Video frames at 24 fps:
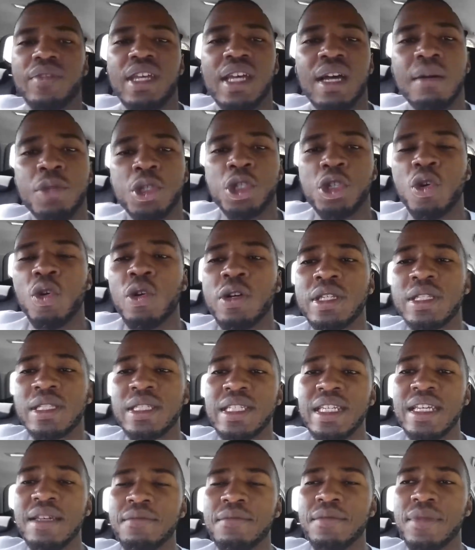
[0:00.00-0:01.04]
I'm sure
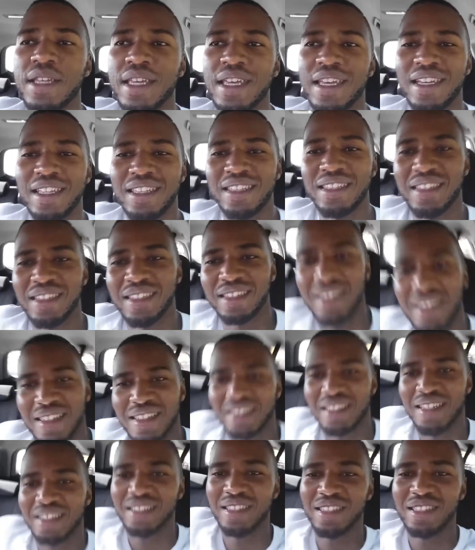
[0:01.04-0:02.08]
Sim can
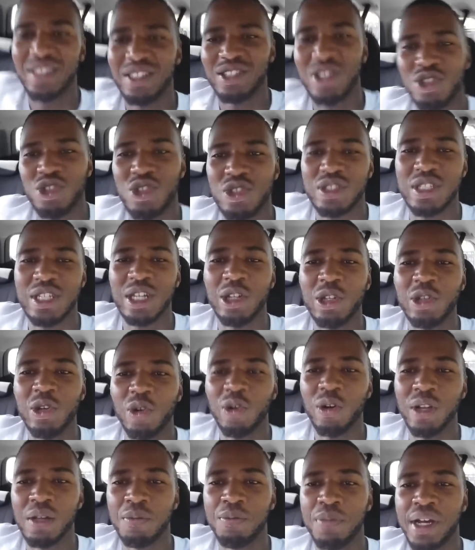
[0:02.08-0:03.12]
tell you
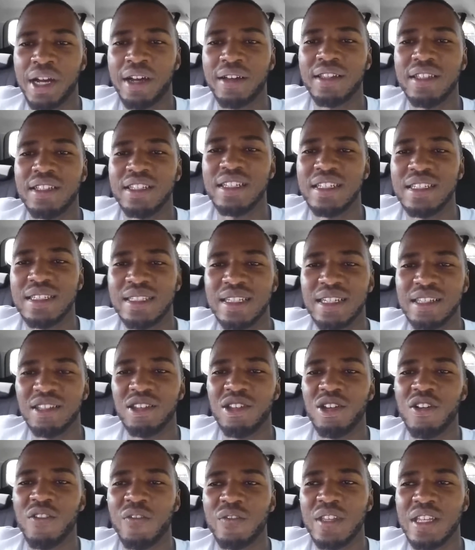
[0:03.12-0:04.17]
all about it. He's done a
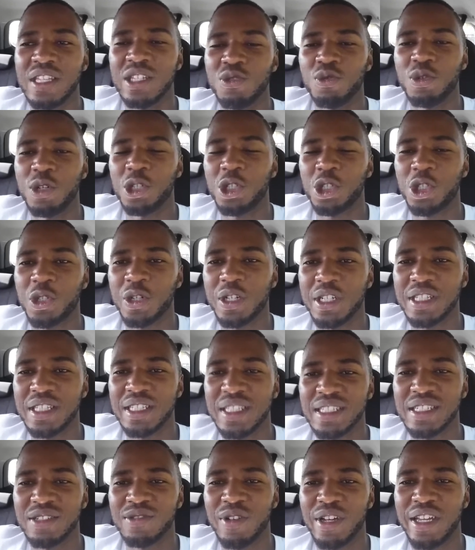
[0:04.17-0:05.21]
lot of these
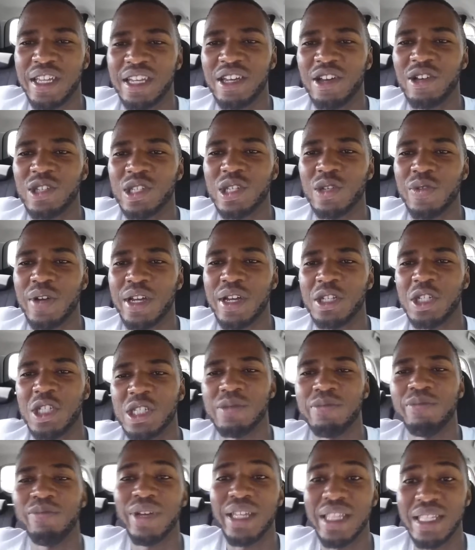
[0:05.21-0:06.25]
retreats where he goes away and
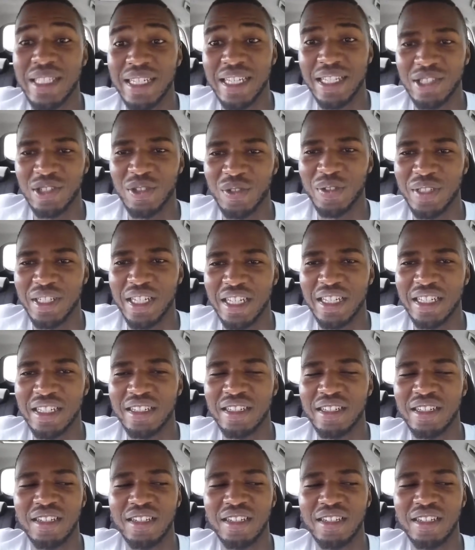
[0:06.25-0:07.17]
just meditates all day.